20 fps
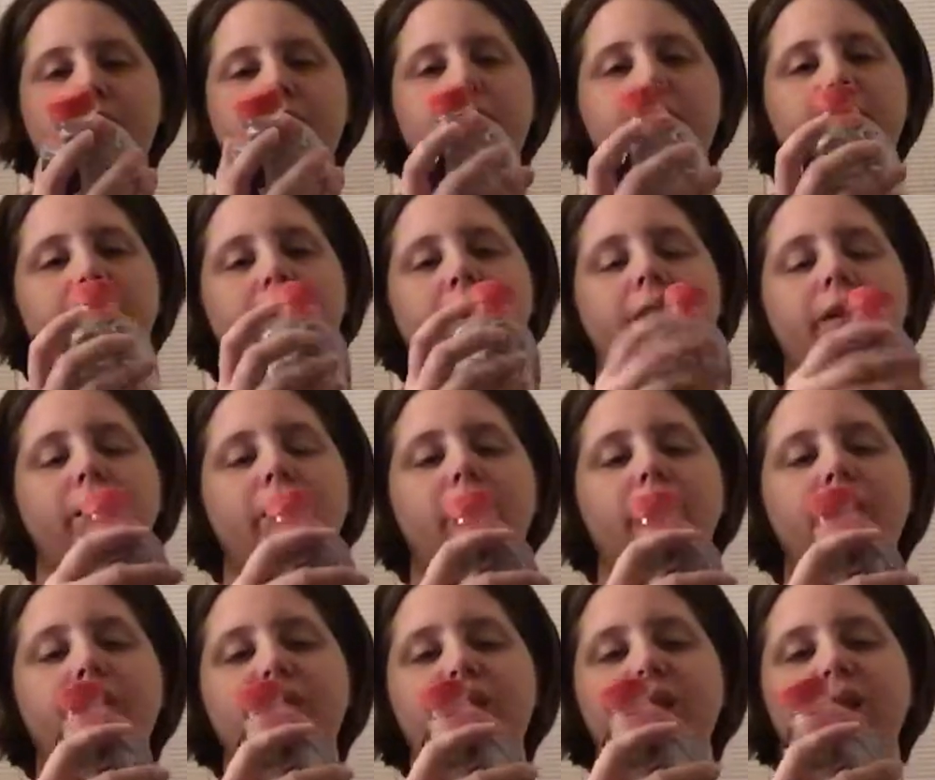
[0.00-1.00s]
Darian
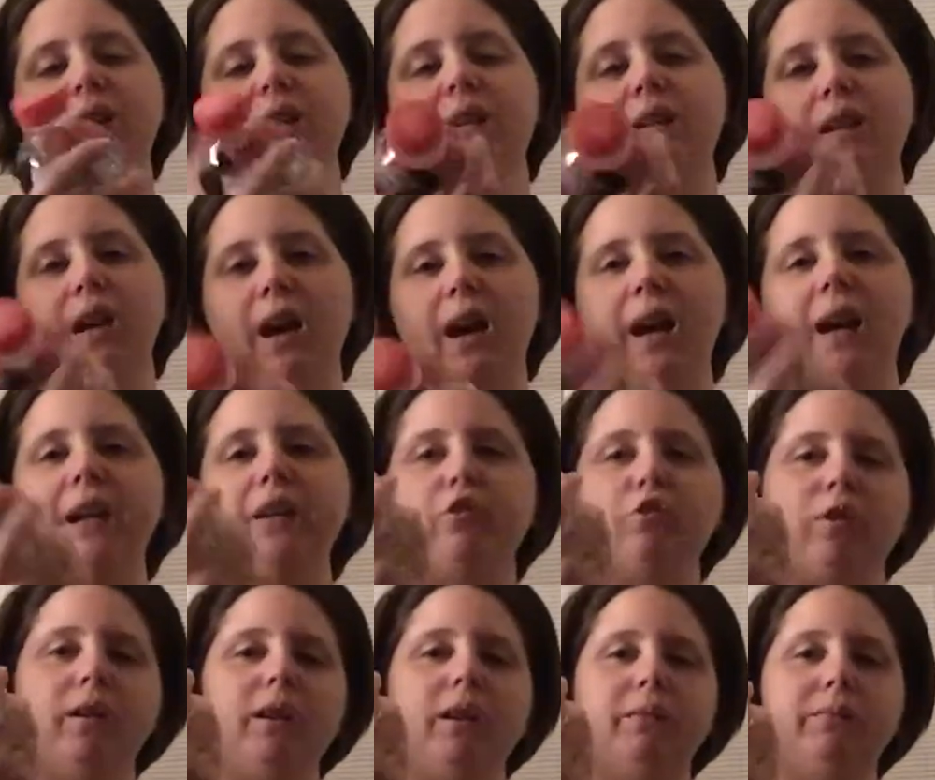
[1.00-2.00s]
loves these. I
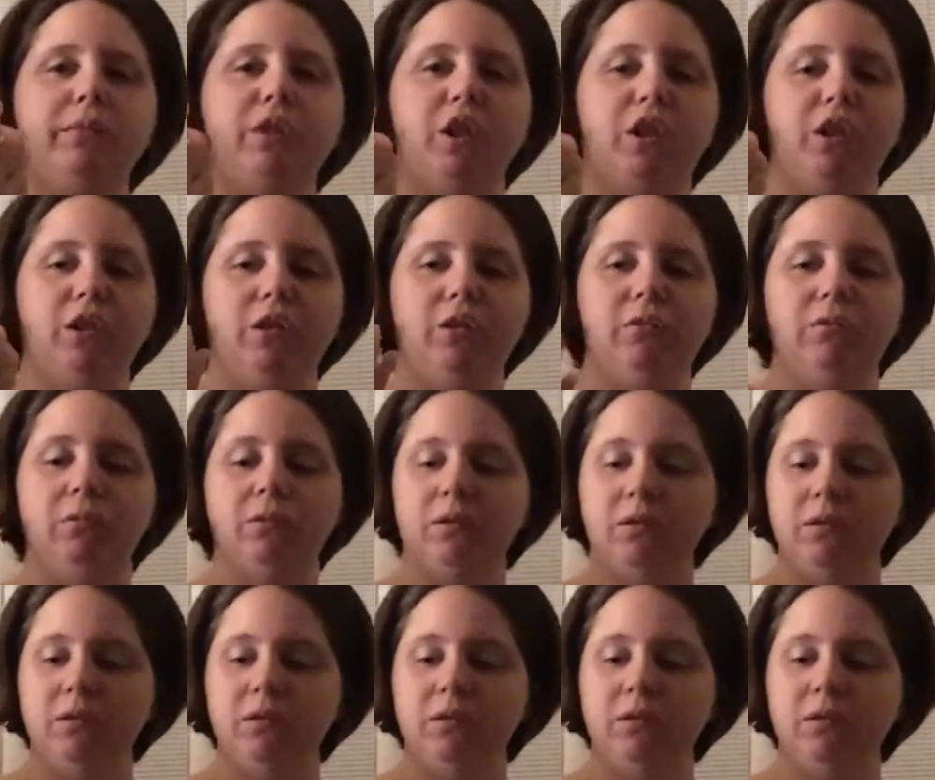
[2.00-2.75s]
drink them too.